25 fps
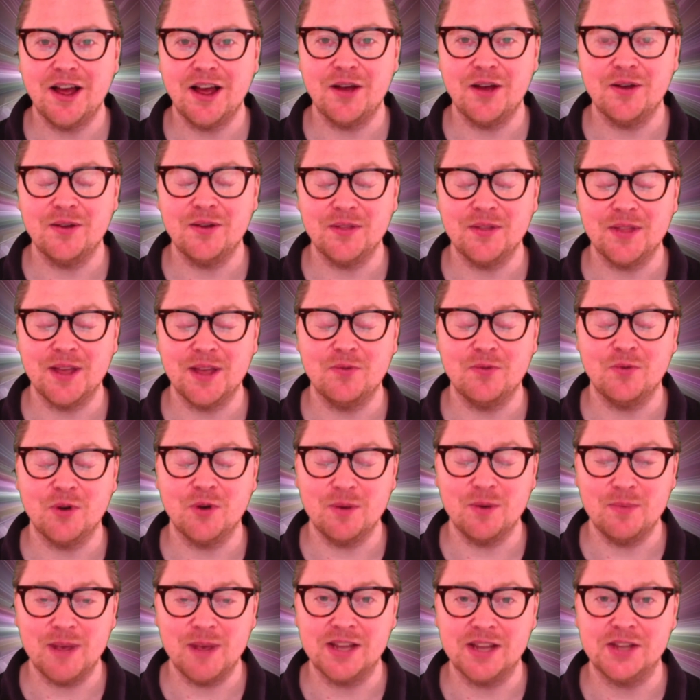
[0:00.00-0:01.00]
They want
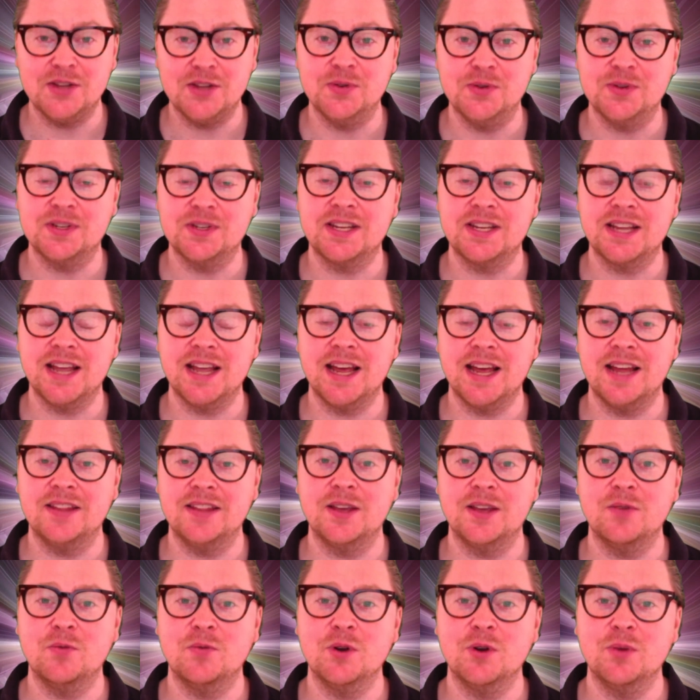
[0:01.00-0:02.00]
to make you scared.
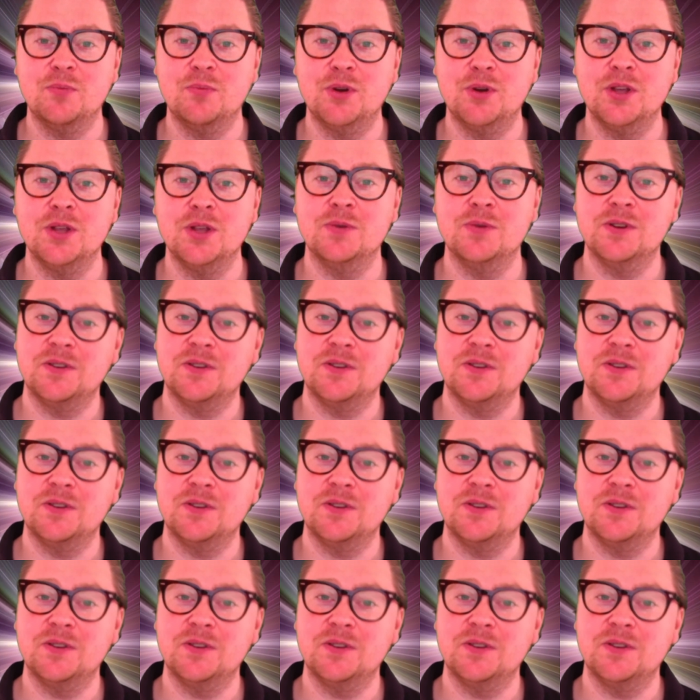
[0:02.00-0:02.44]
They want to put you